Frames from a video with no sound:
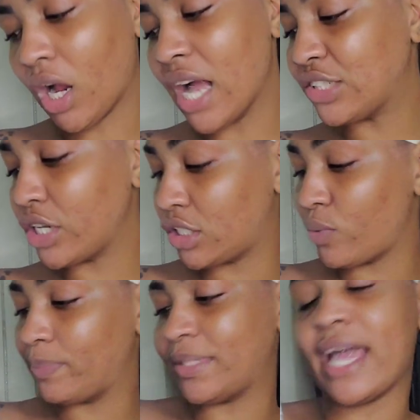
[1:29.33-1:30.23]
go straight to
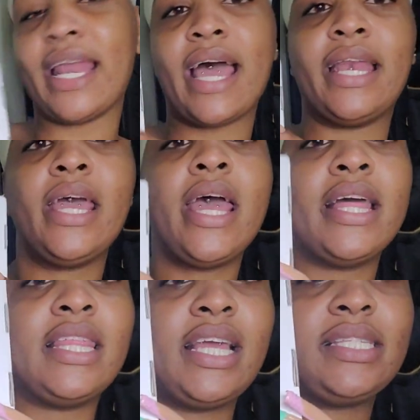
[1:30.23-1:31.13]
the website. And
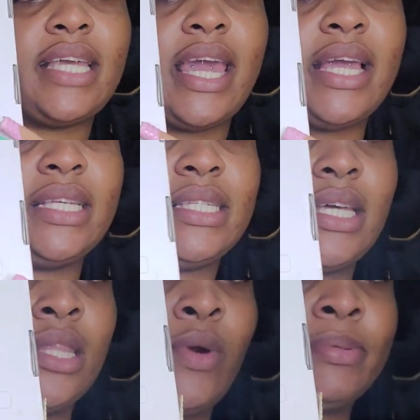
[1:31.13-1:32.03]
this is
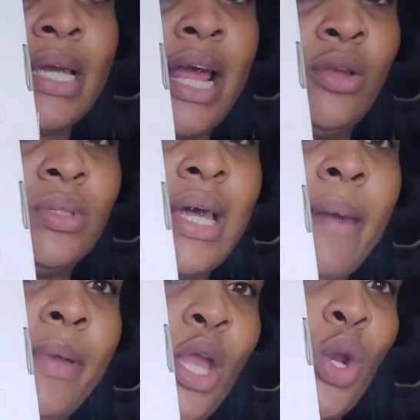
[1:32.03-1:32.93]
the website that you
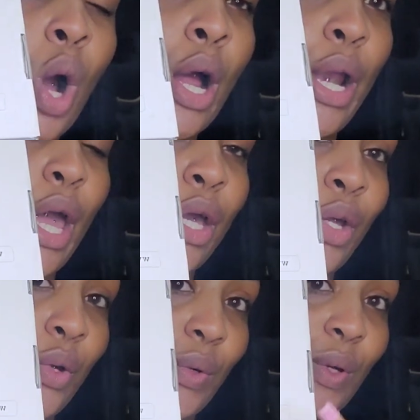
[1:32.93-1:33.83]
type in on
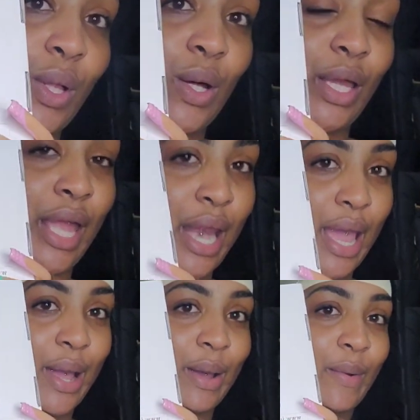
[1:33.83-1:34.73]
Google. You
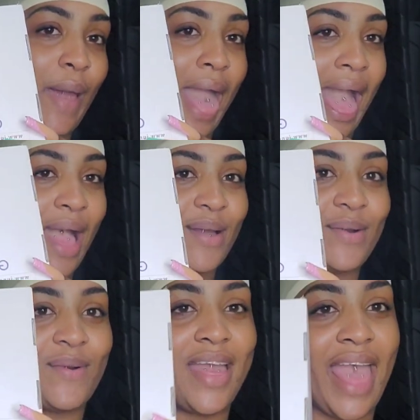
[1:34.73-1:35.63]
know,
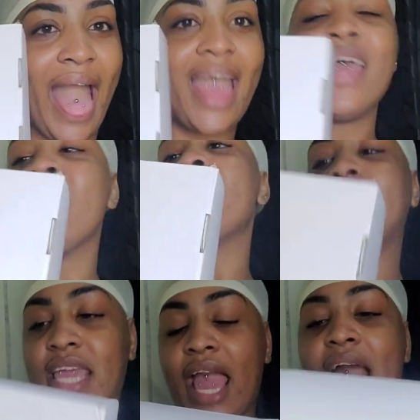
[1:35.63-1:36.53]
ow.
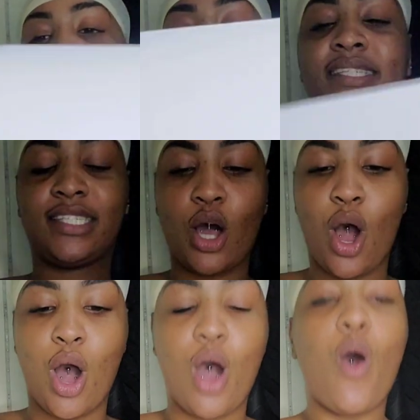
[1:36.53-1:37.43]
Yeah, guys.
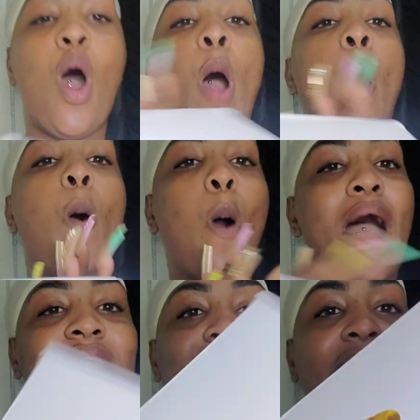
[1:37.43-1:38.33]
So,
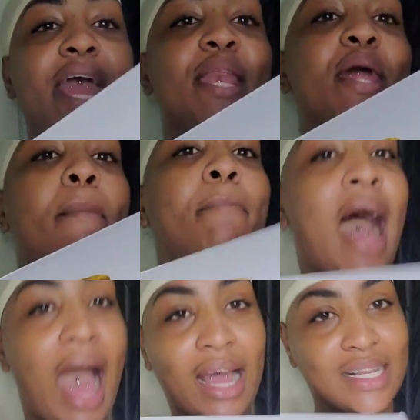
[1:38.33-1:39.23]
what's in the
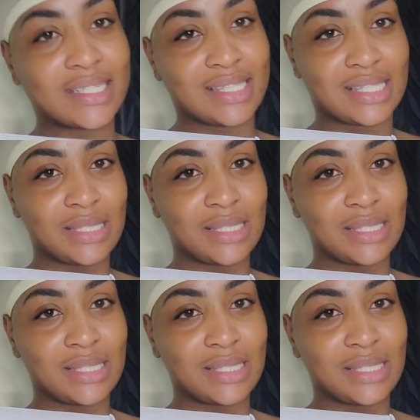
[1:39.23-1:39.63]
box